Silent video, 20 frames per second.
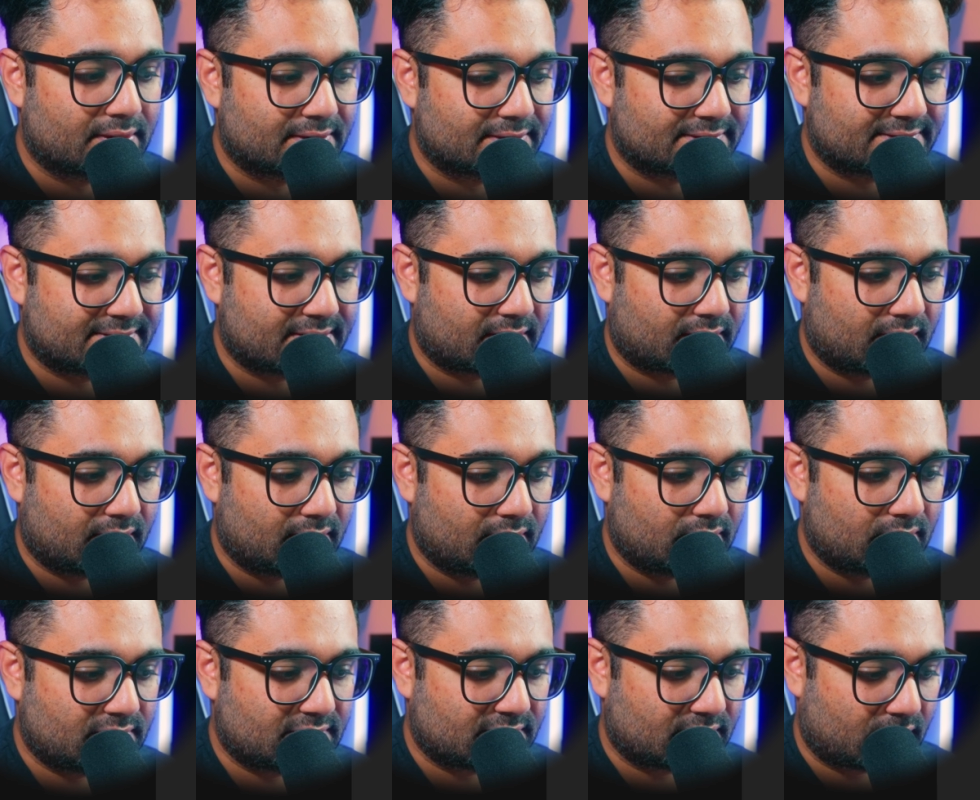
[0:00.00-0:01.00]

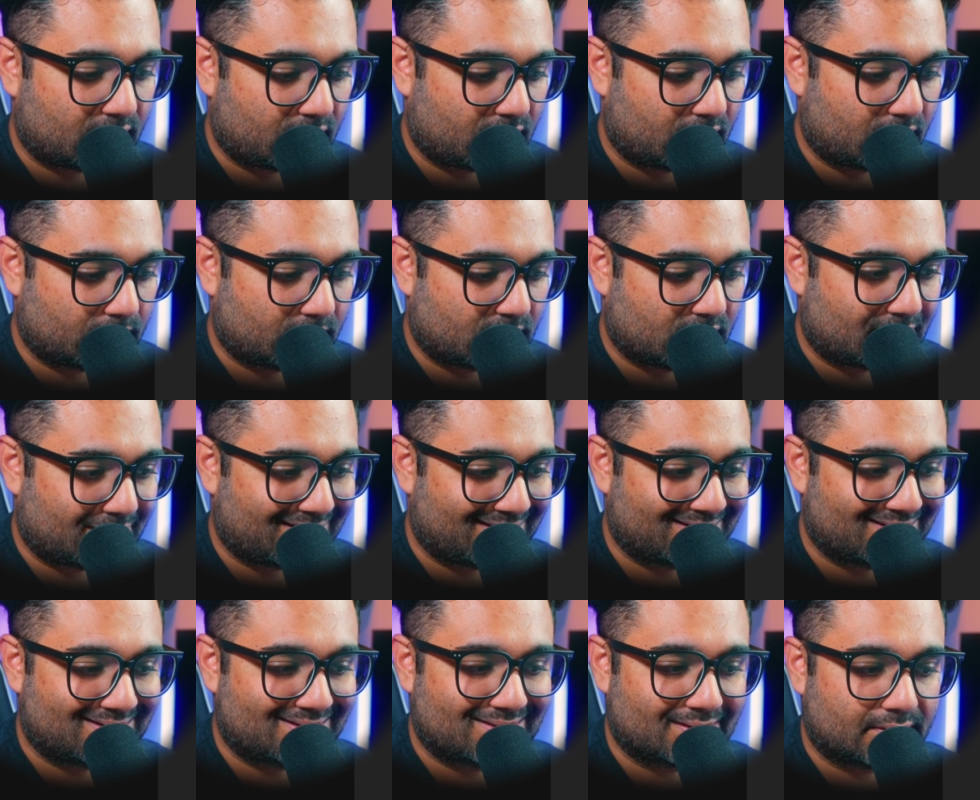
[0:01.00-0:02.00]
Second, I'm gonna hit
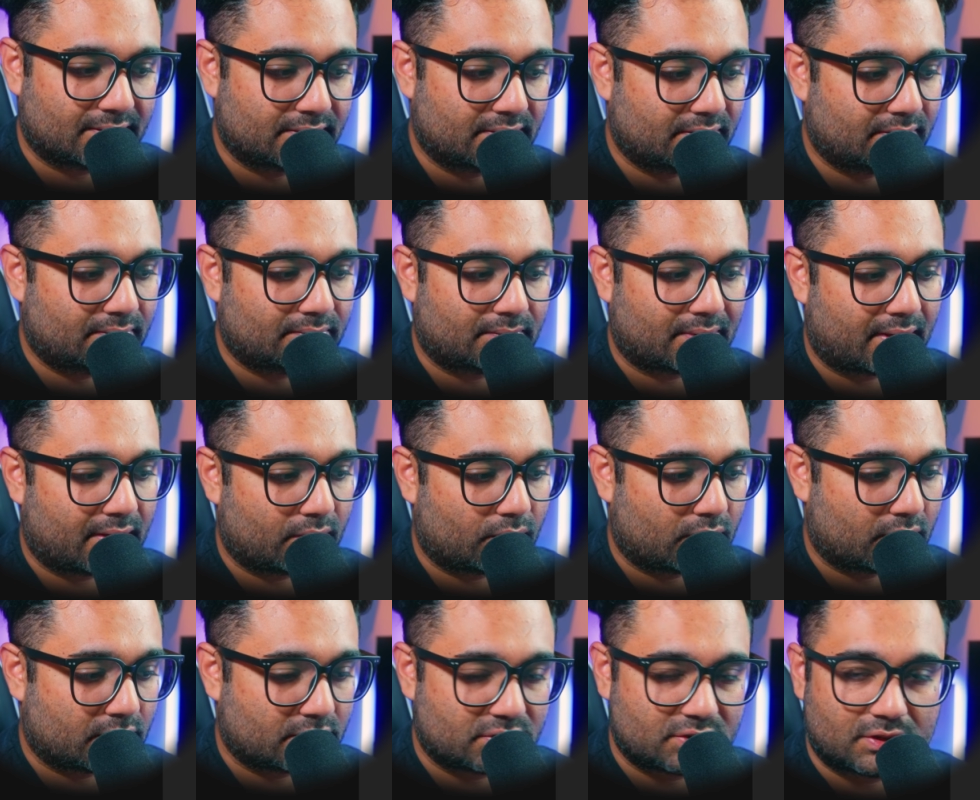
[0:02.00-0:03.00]
done. I don't
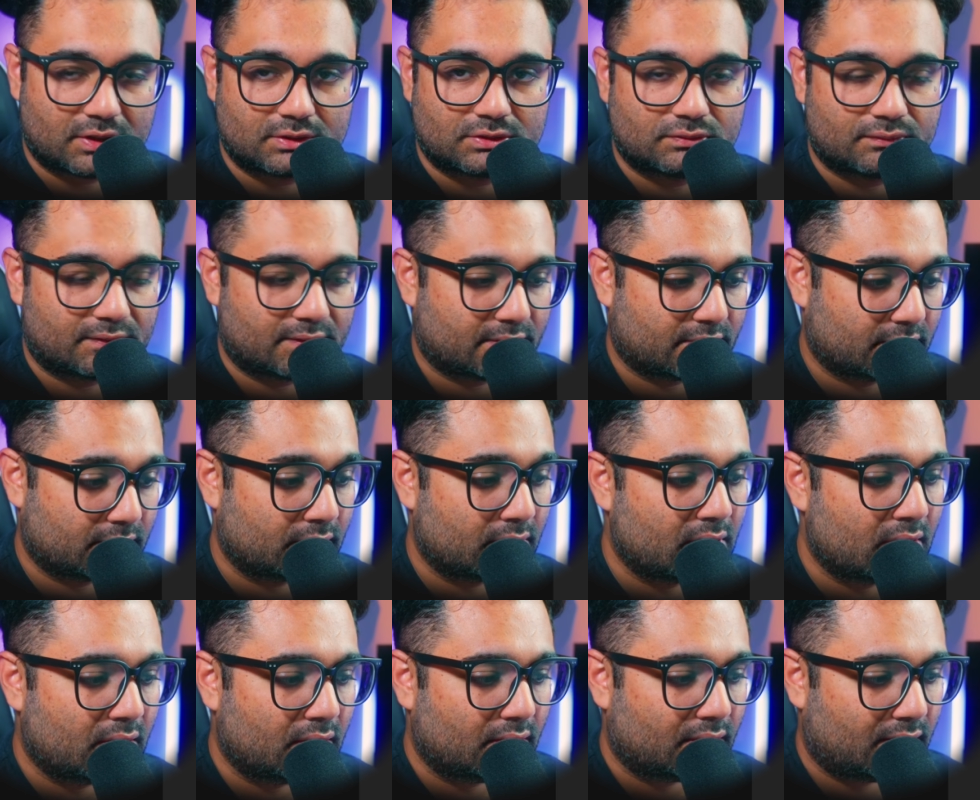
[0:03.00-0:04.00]
want to touch with the
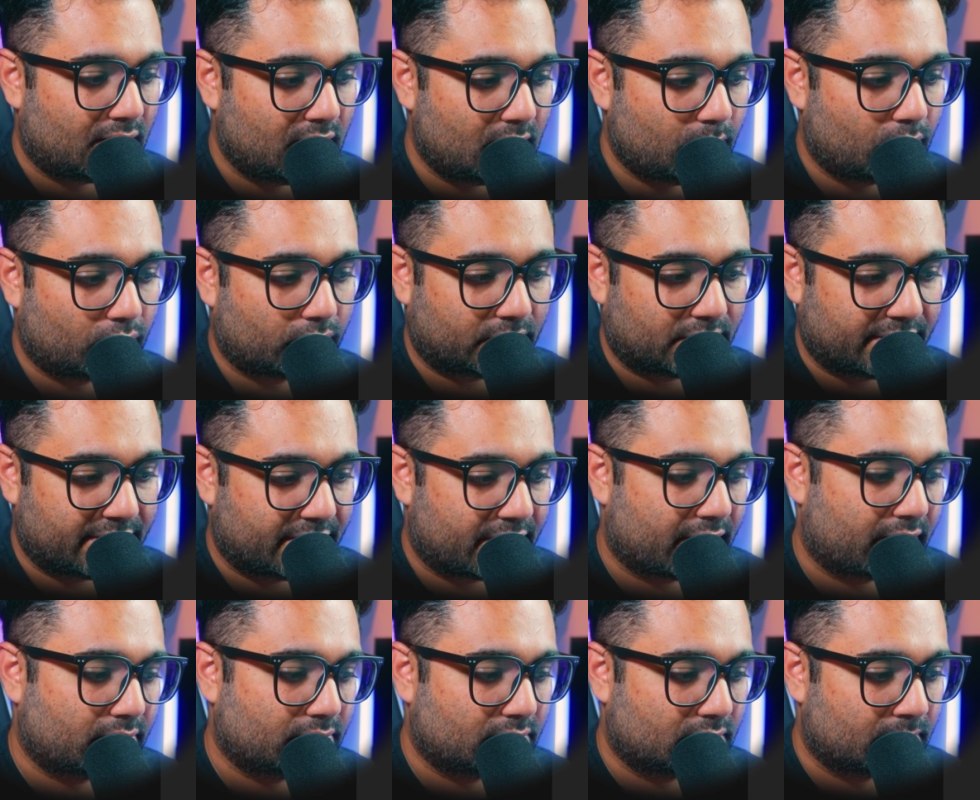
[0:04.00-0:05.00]
keyboard
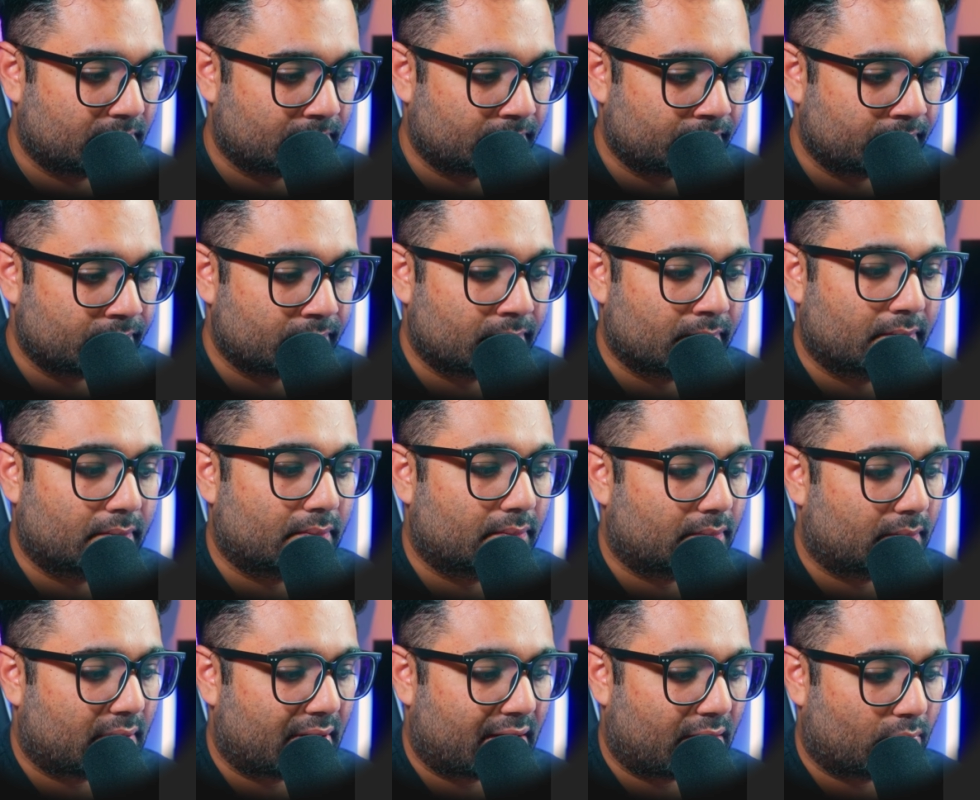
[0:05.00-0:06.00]
layout.
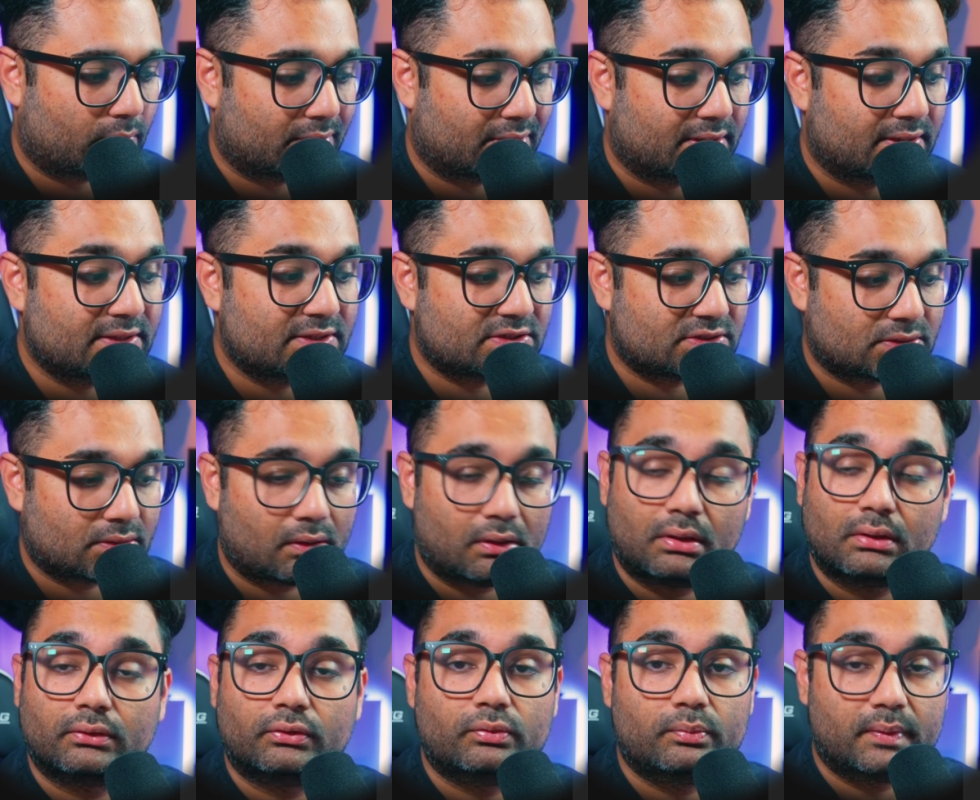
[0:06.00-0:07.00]
I want to
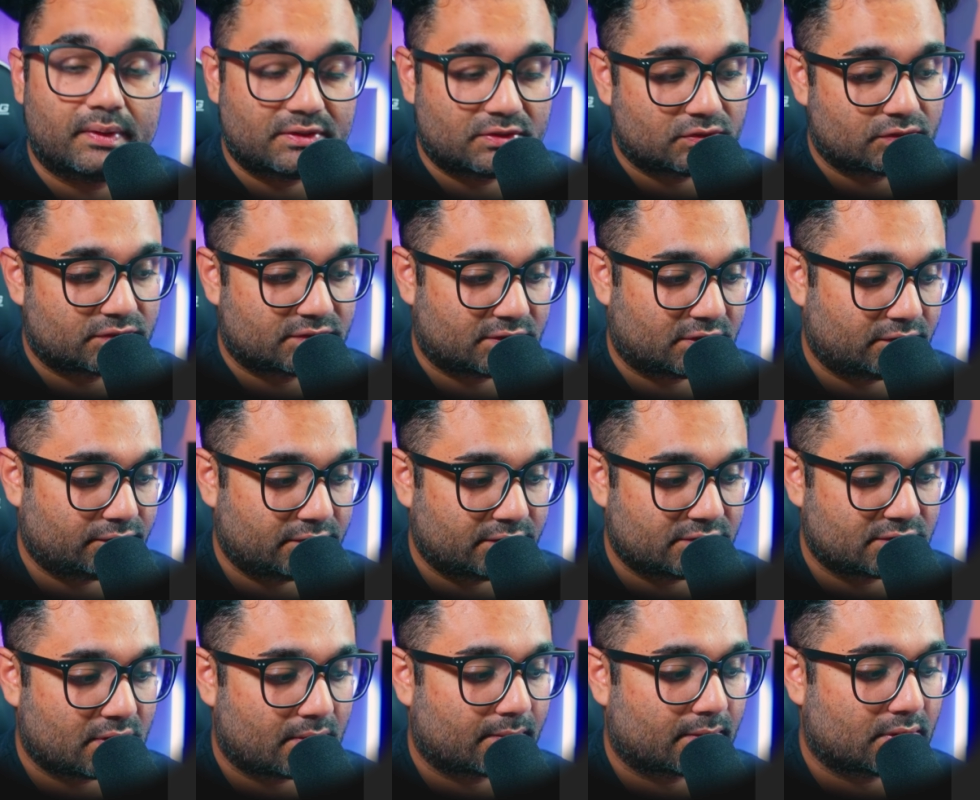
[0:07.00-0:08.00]
install Ubuntu Server,
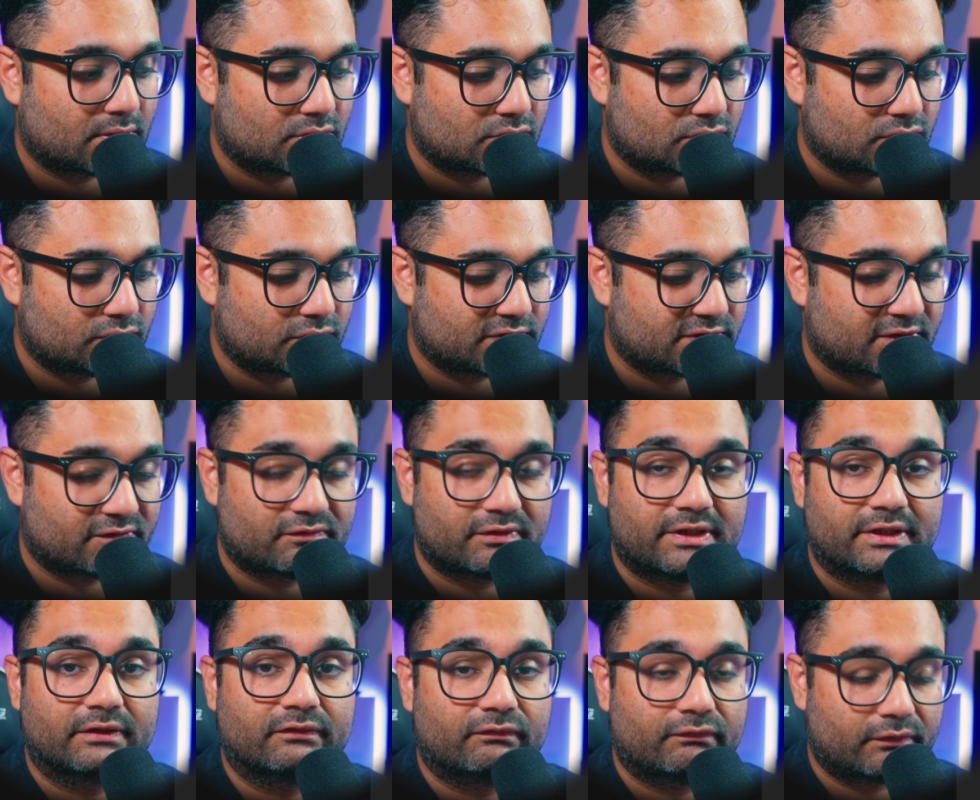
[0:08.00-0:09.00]
so I'm gonna choose the
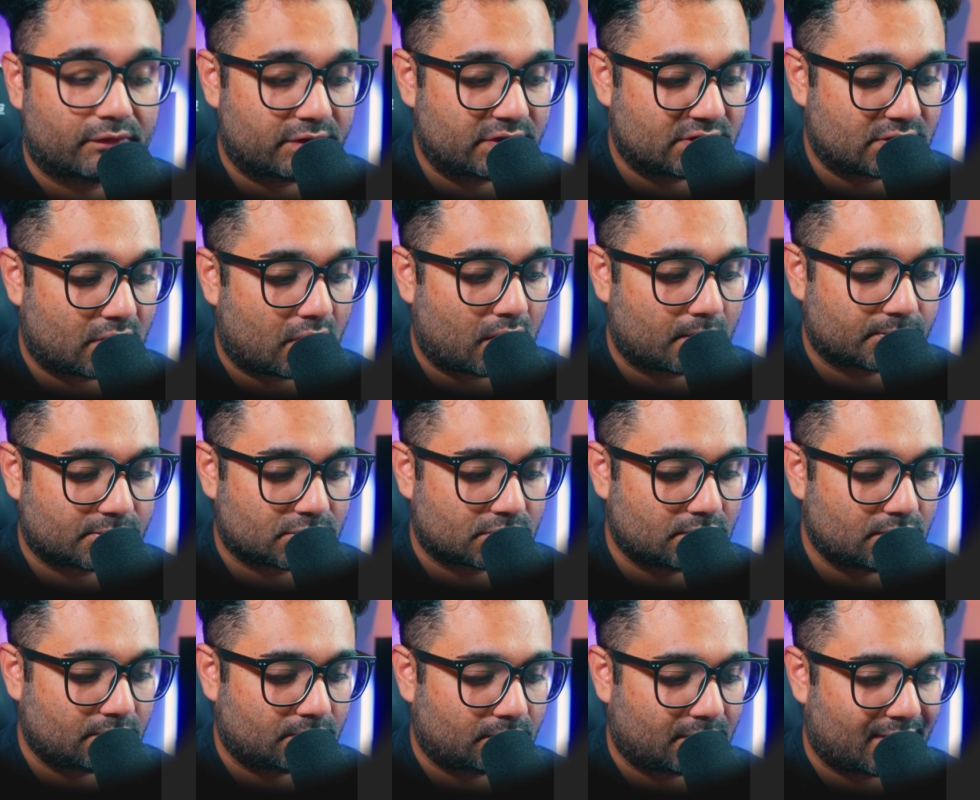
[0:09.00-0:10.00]
very first
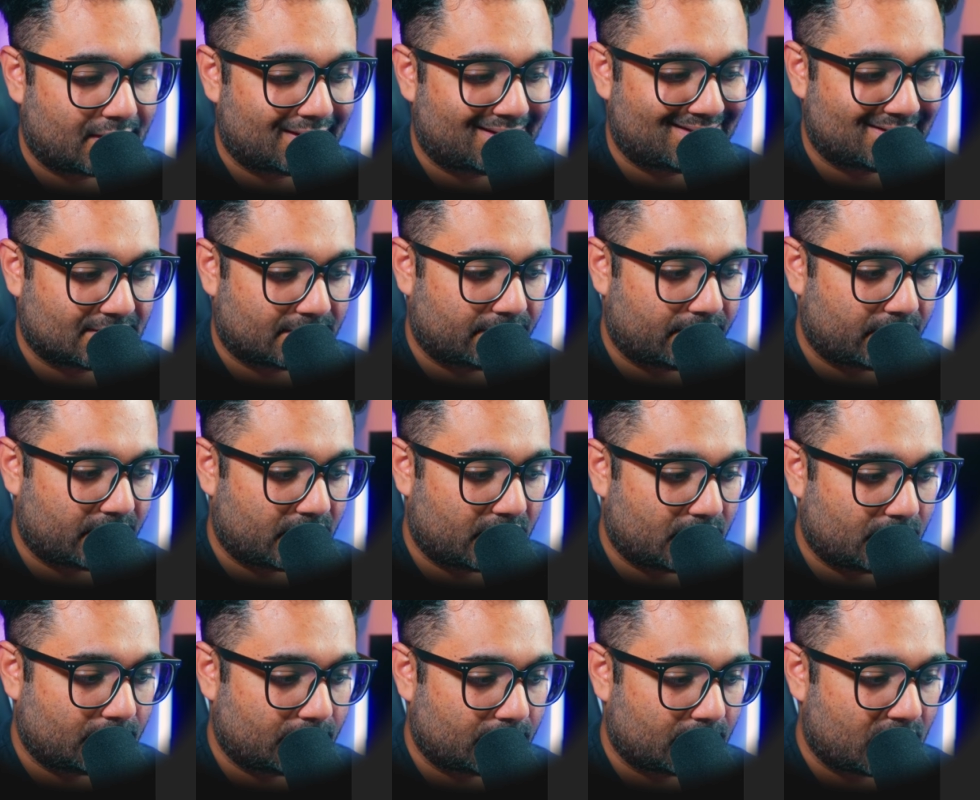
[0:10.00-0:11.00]
option, hit done
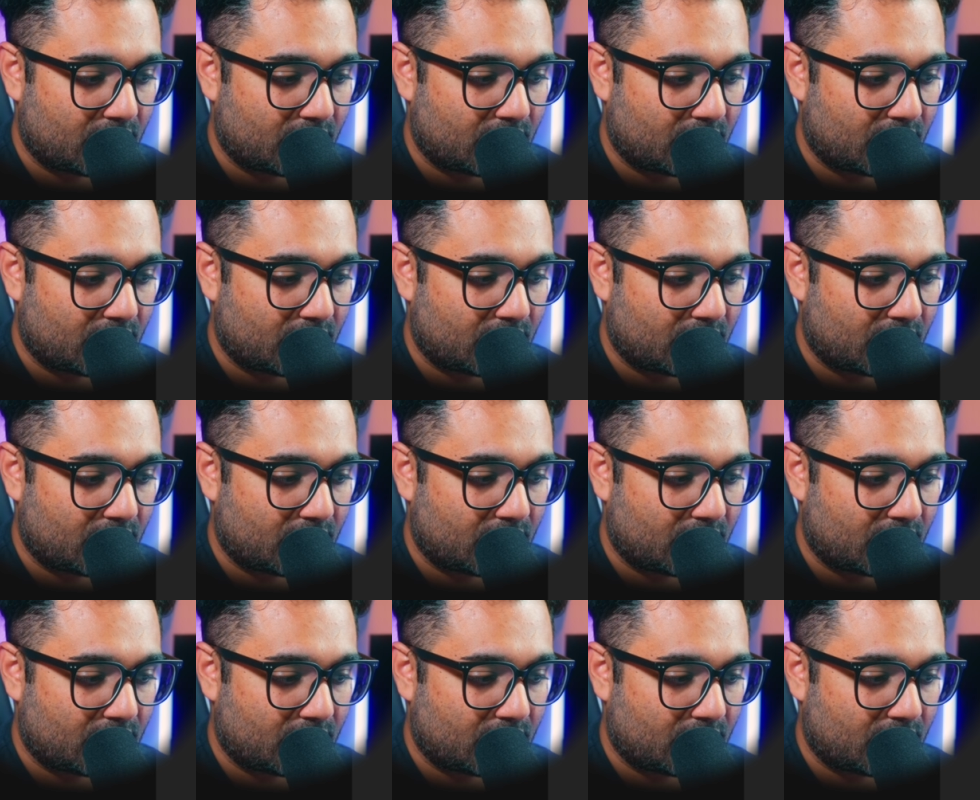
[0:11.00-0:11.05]
there.